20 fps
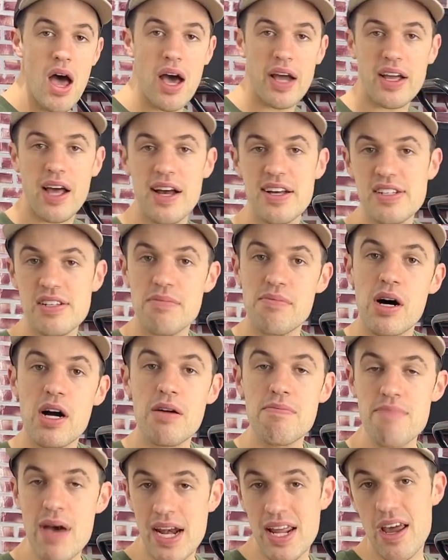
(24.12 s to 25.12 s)
Guys,
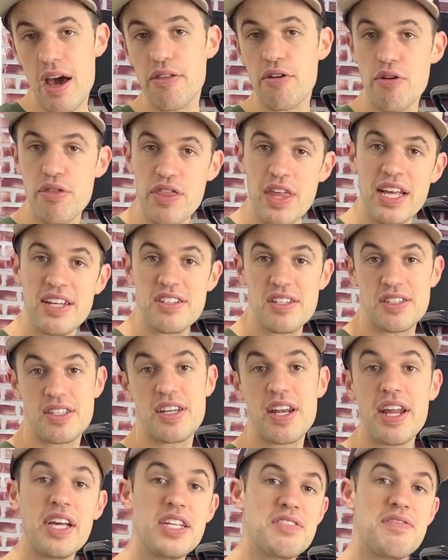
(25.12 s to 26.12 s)
among many other things in
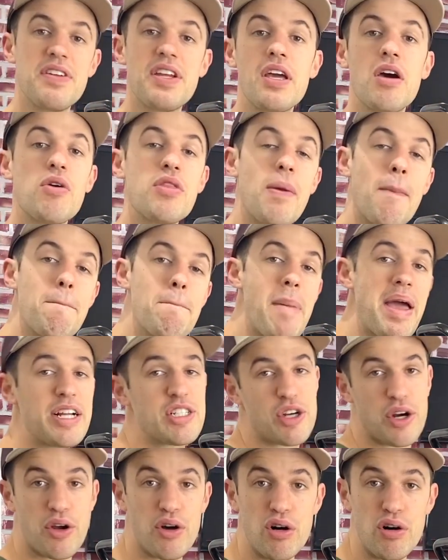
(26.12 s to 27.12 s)
today's video, the
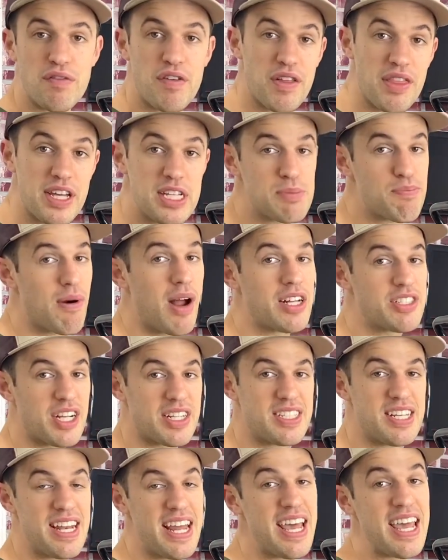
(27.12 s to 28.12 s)
major goal for this
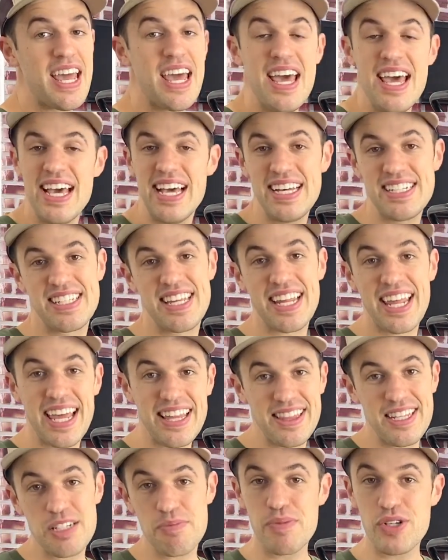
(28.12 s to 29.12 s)
project today is to get
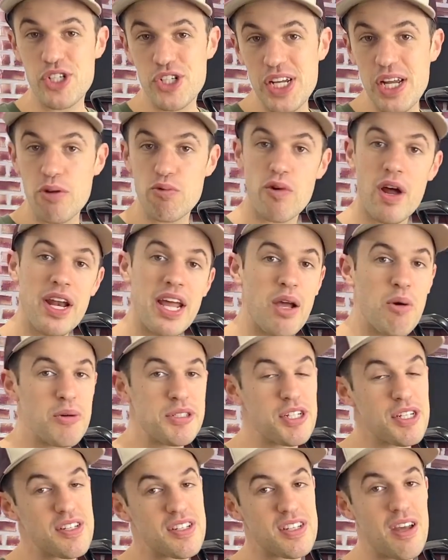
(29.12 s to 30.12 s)
this machine running,
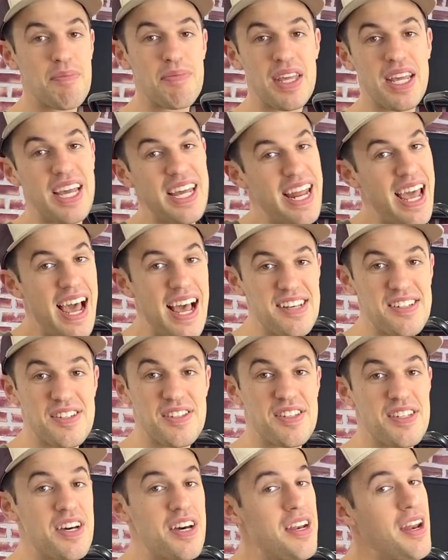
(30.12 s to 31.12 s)
which is something it
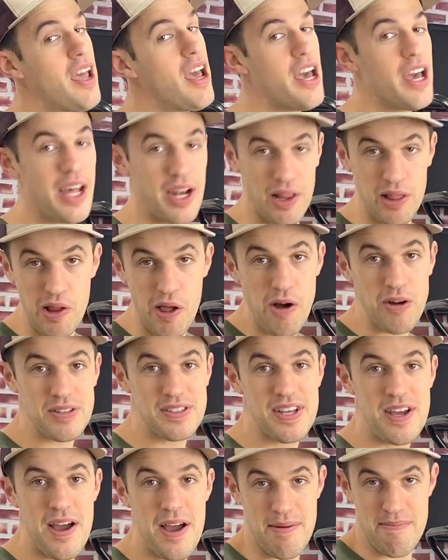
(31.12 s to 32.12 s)
hasn't done in a long
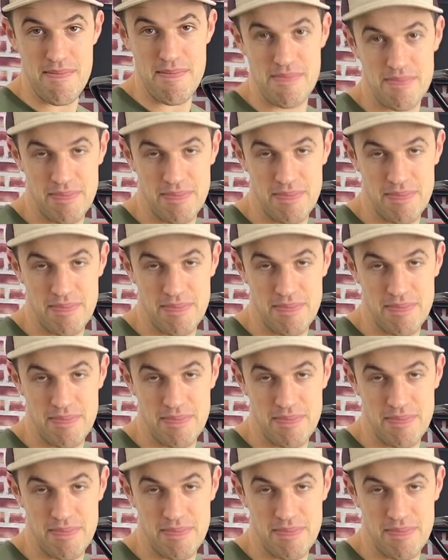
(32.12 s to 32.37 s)
time.